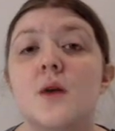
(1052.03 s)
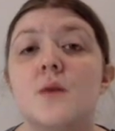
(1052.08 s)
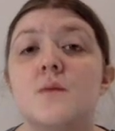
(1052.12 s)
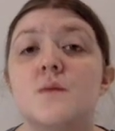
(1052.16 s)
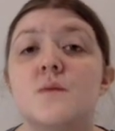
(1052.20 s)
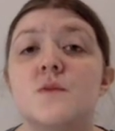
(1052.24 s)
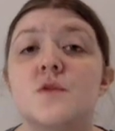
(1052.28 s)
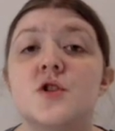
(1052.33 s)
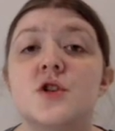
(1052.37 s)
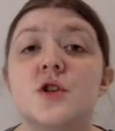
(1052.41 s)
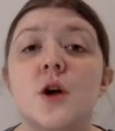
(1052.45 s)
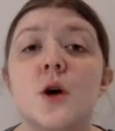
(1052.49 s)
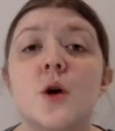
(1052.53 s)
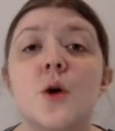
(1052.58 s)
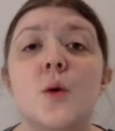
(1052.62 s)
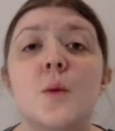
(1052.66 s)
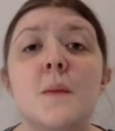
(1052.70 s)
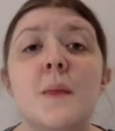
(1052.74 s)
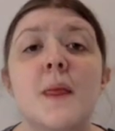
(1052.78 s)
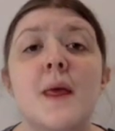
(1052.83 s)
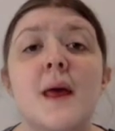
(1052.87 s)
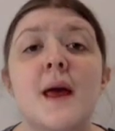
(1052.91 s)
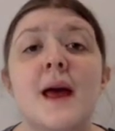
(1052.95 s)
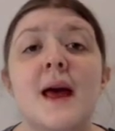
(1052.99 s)
So,
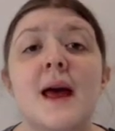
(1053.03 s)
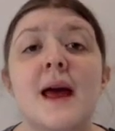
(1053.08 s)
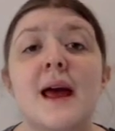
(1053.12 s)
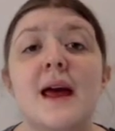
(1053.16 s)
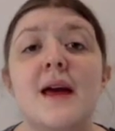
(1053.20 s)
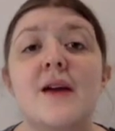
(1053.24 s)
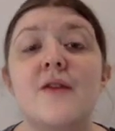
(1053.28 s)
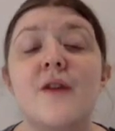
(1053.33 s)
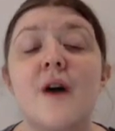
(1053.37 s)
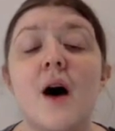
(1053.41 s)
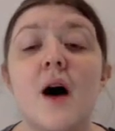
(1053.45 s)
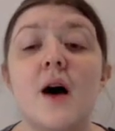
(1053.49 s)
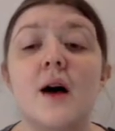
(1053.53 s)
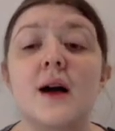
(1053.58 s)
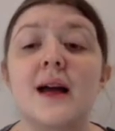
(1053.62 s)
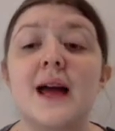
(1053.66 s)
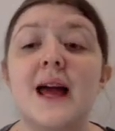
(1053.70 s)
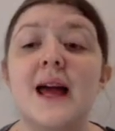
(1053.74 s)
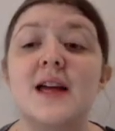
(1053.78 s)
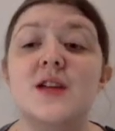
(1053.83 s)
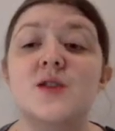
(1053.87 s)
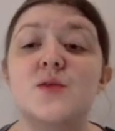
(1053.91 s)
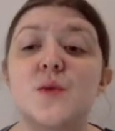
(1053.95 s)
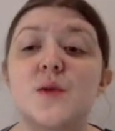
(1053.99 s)
if our
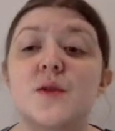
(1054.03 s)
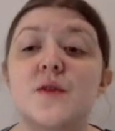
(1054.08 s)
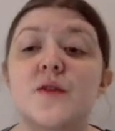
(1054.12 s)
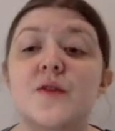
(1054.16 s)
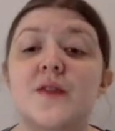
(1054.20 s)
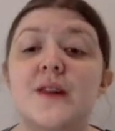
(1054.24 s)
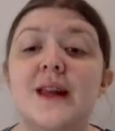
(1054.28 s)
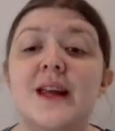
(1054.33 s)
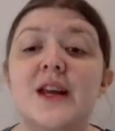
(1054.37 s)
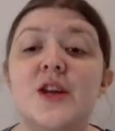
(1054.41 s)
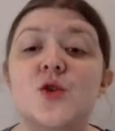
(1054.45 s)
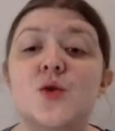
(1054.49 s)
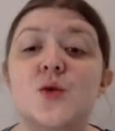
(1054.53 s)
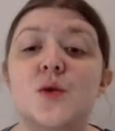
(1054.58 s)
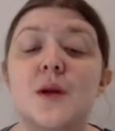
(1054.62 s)
case with Felicia